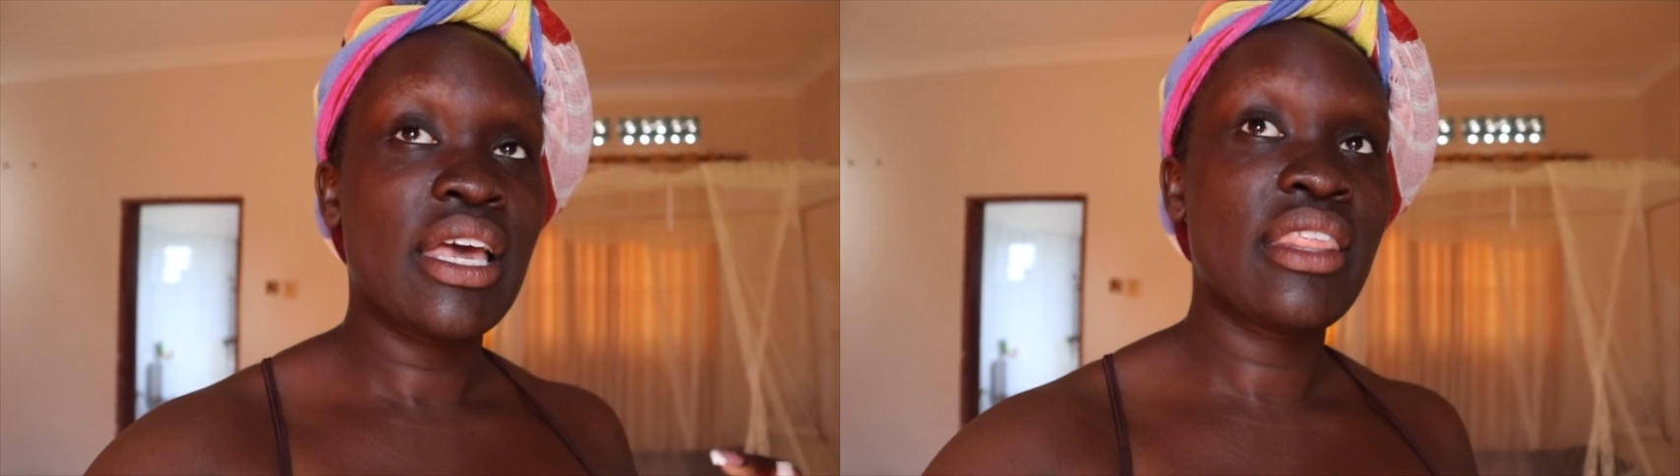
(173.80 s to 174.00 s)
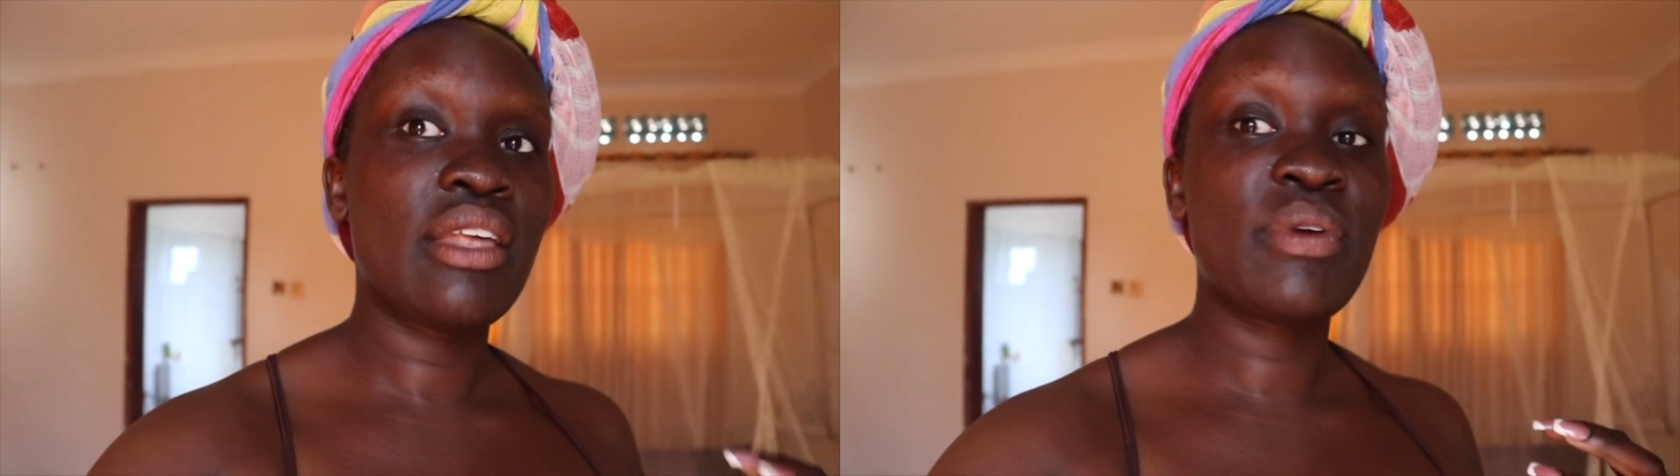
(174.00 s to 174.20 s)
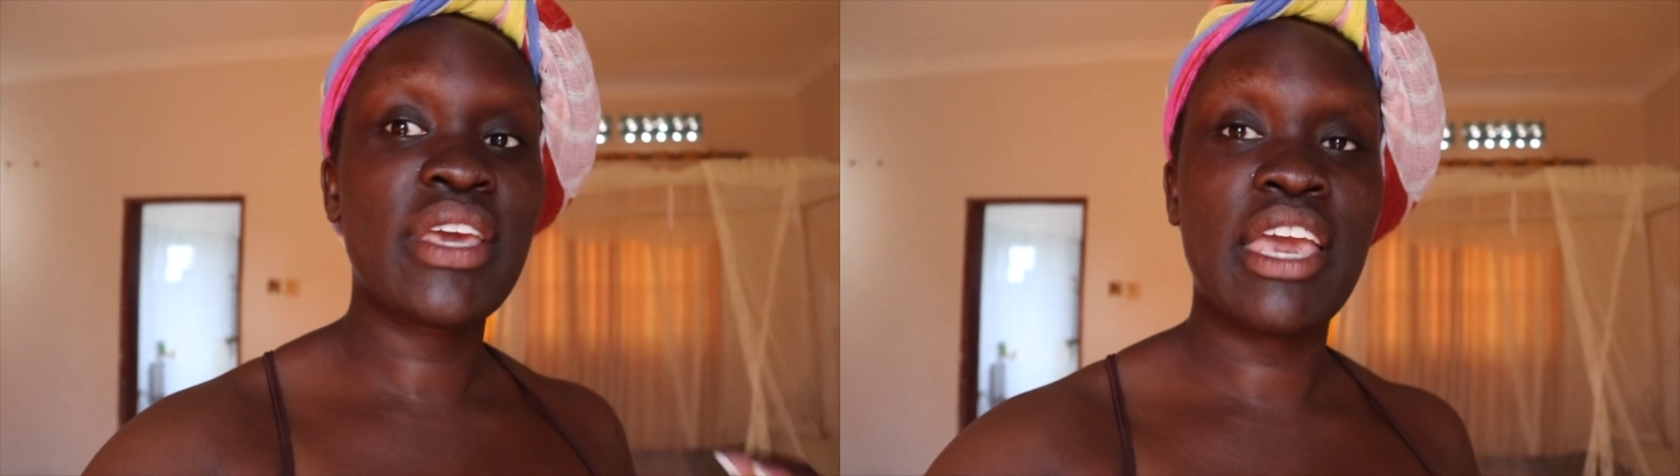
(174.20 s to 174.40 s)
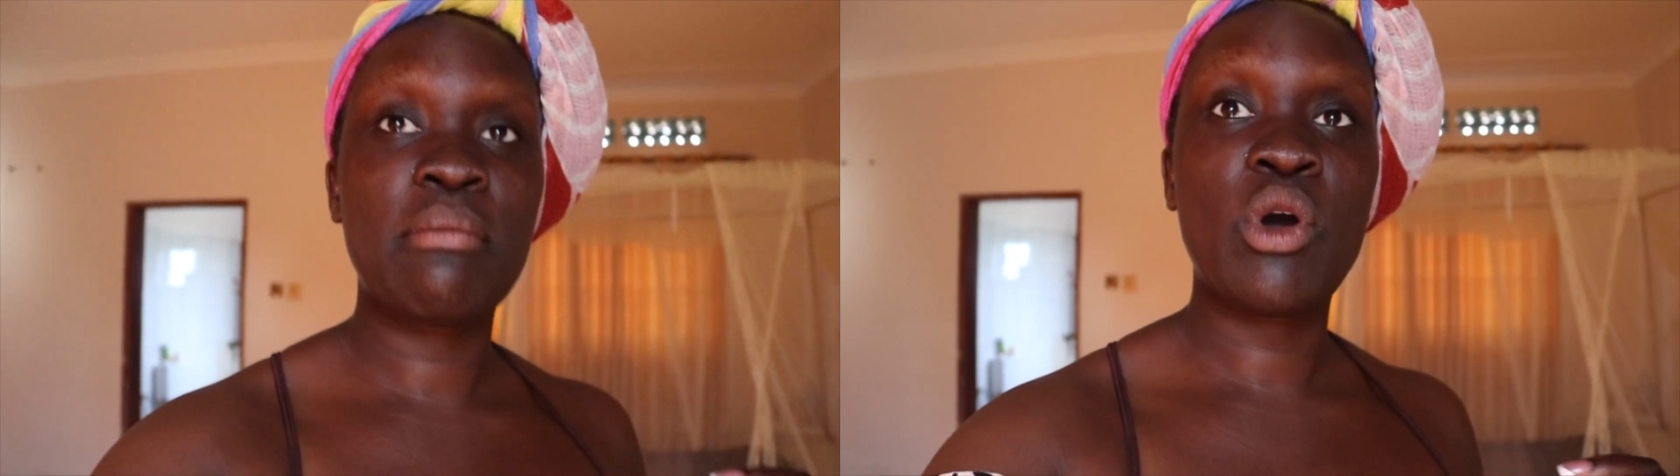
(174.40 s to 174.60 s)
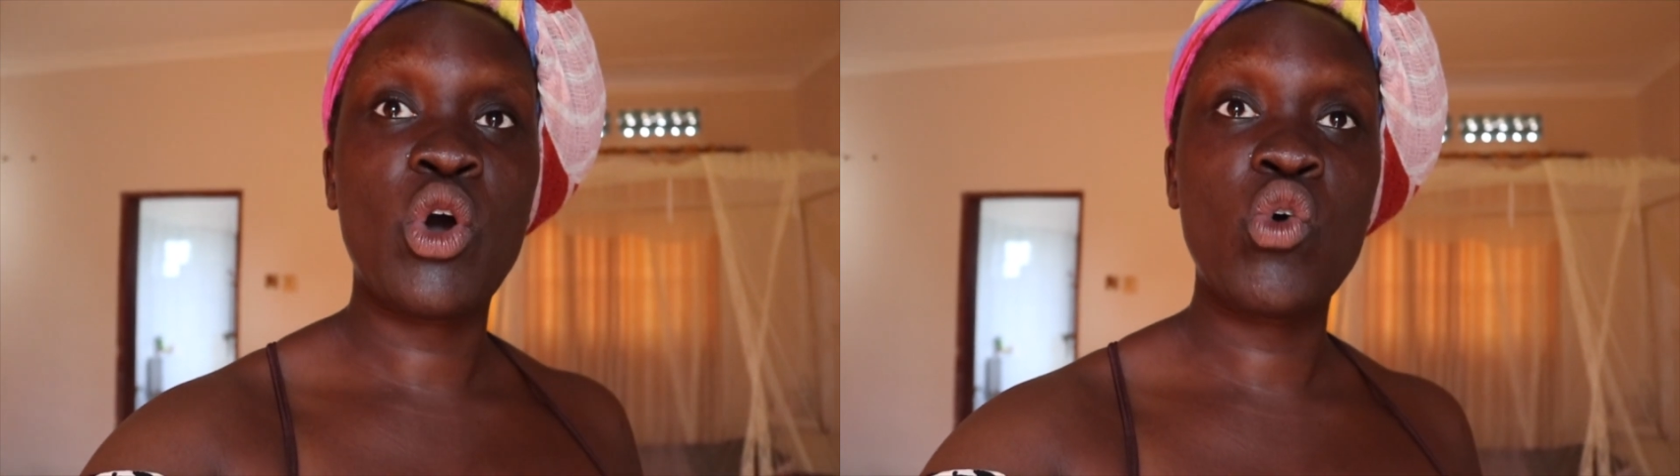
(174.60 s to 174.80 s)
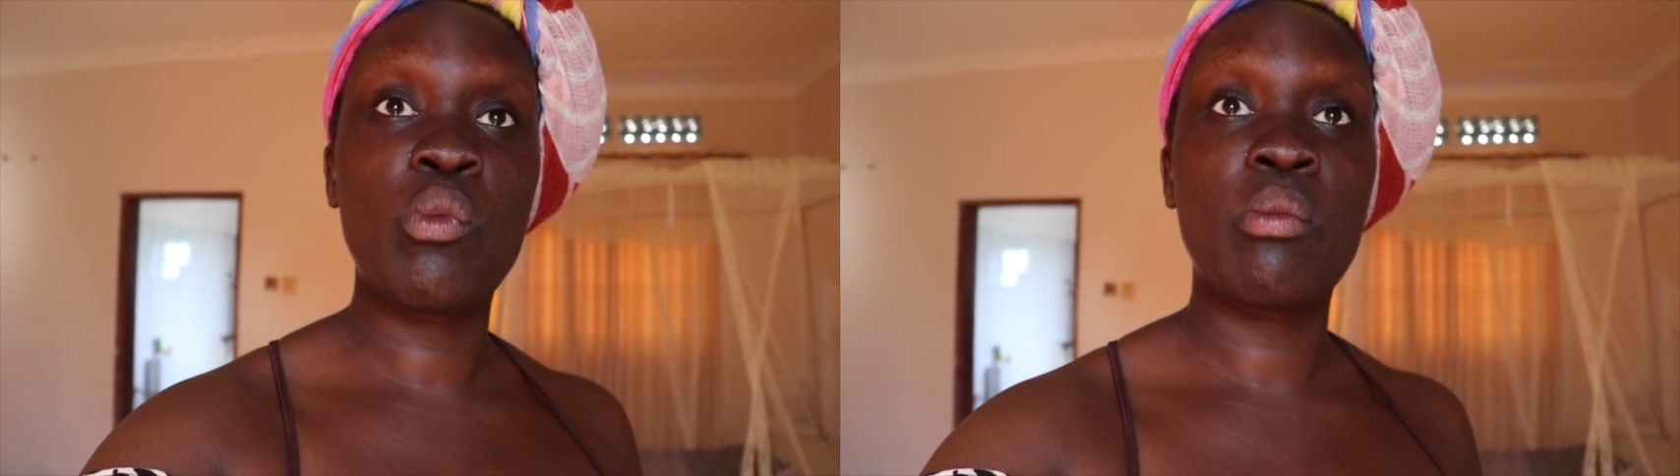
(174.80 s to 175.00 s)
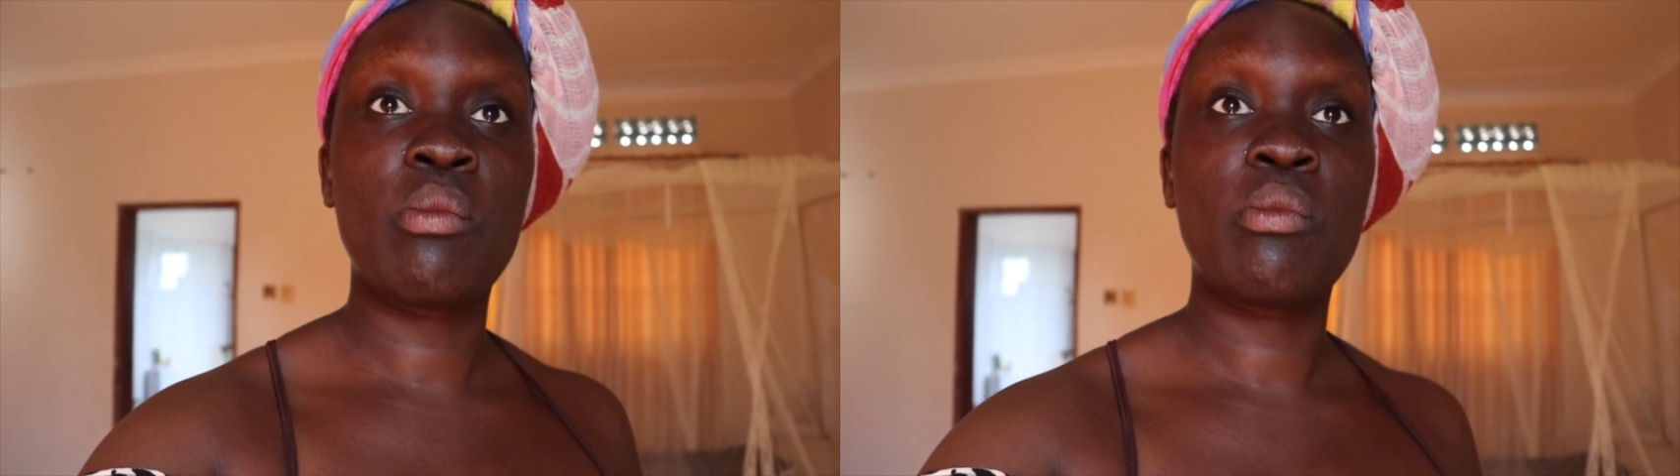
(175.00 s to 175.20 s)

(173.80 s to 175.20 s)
then we came home.